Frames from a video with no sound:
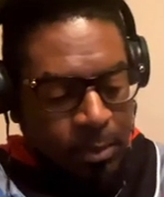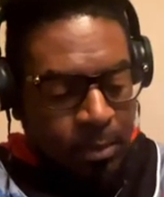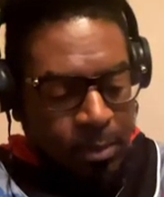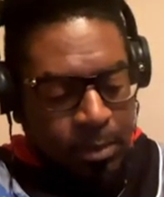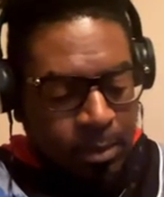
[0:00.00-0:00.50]

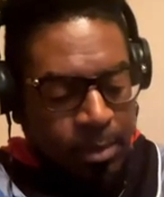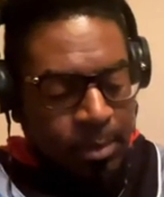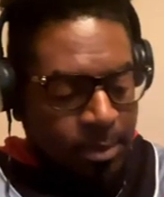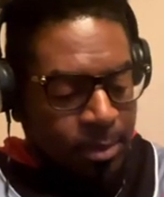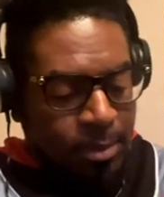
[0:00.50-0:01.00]

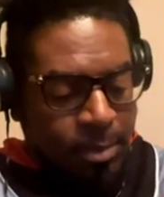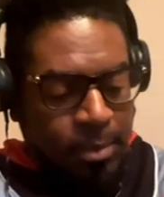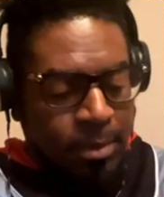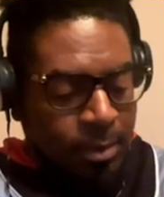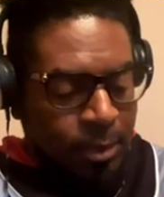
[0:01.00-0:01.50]

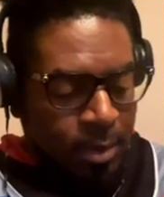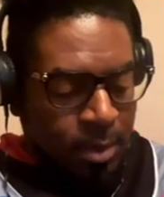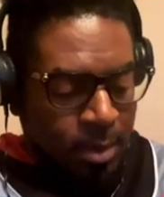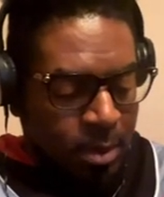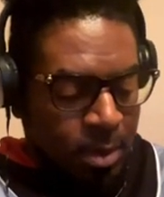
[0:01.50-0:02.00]

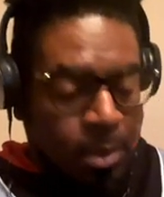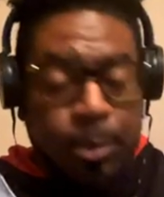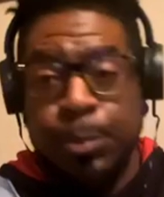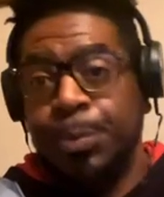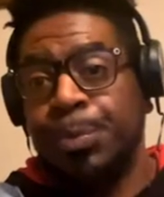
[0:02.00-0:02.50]

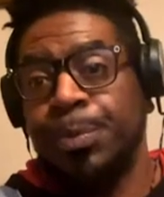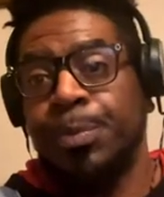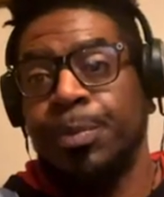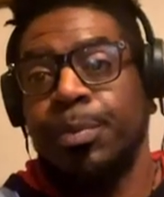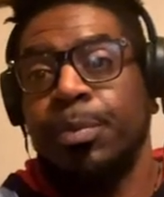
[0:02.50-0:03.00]

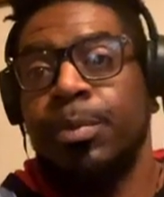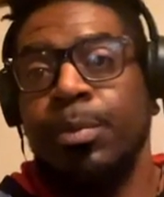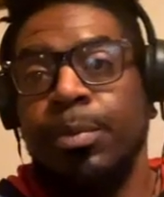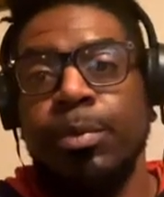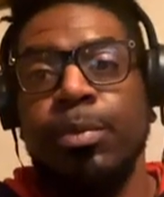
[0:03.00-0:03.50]

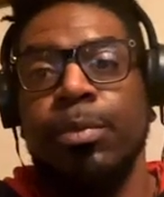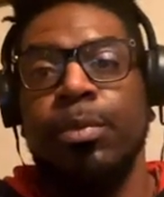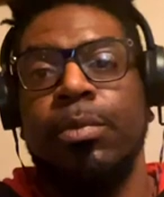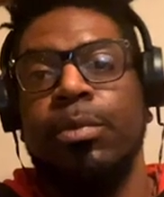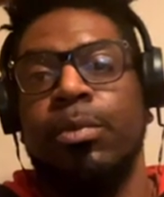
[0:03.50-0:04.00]

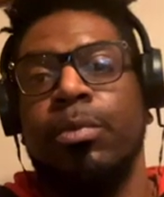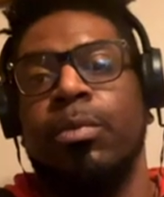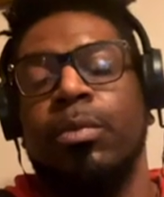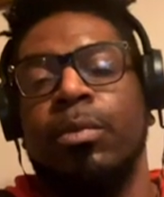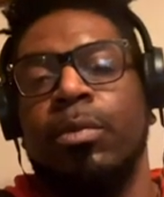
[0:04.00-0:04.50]

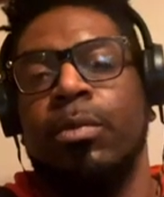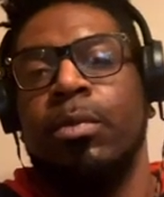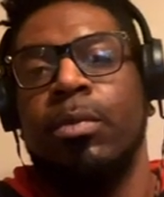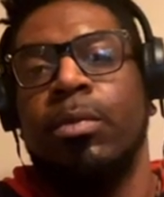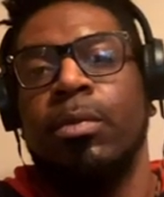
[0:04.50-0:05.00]

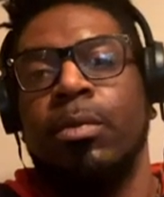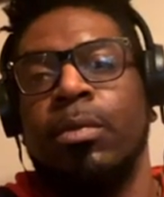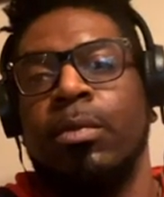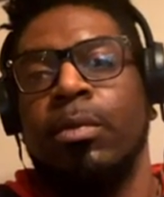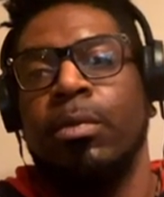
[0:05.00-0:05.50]

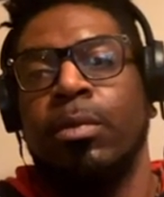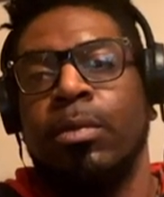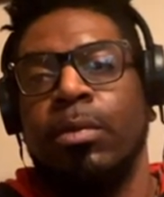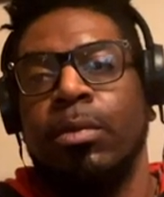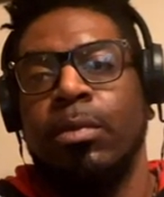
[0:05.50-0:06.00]

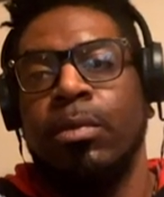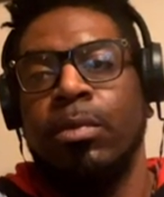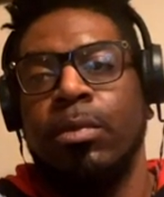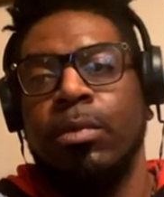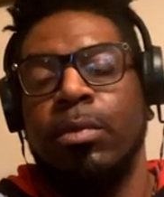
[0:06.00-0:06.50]

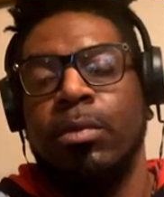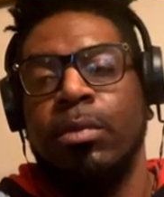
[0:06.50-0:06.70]
(not speaking)